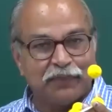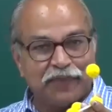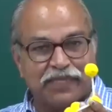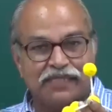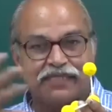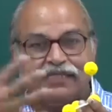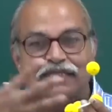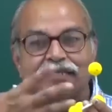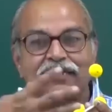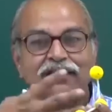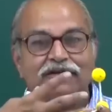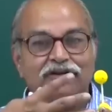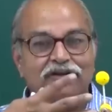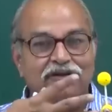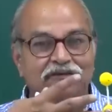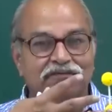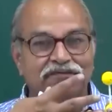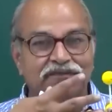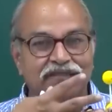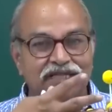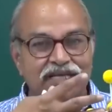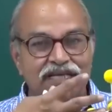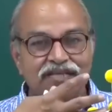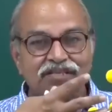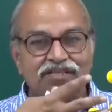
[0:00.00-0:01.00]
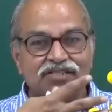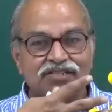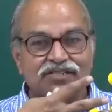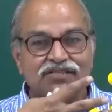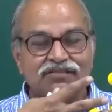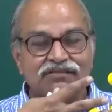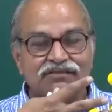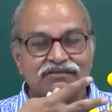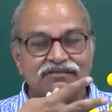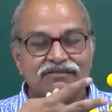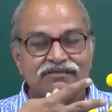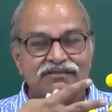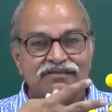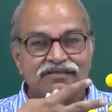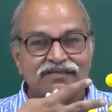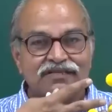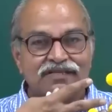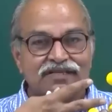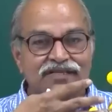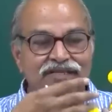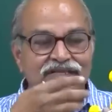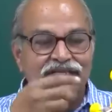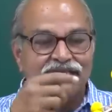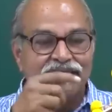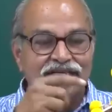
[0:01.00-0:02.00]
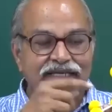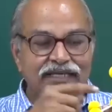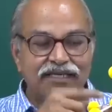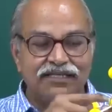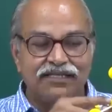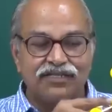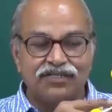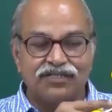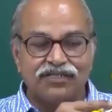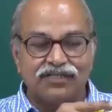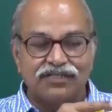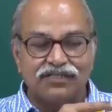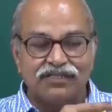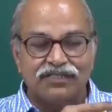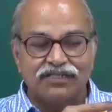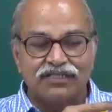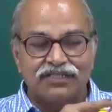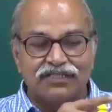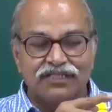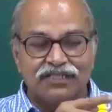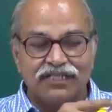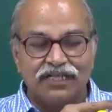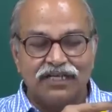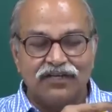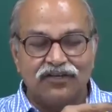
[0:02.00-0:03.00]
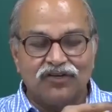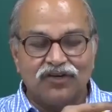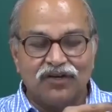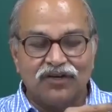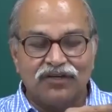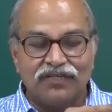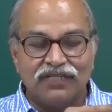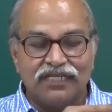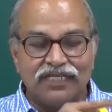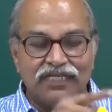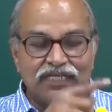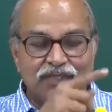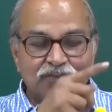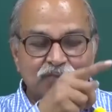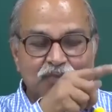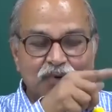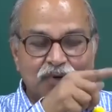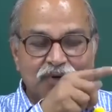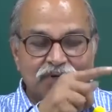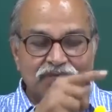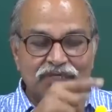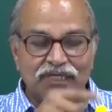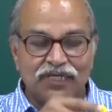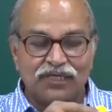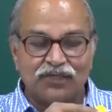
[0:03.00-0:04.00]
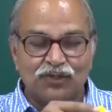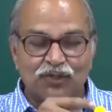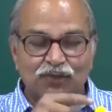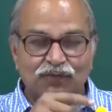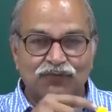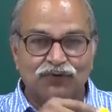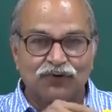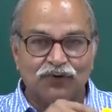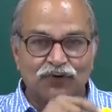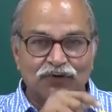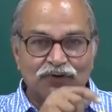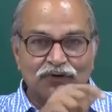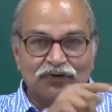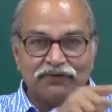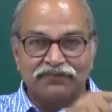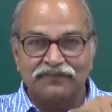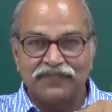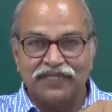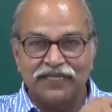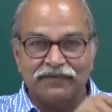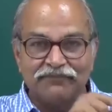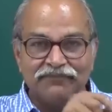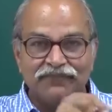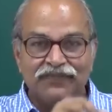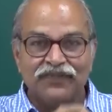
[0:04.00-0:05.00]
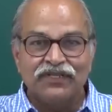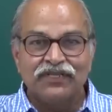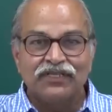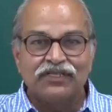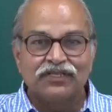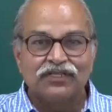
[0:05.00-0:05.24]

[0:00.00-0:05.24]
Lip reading: picture of this, each silicon is bonded to 4 of them.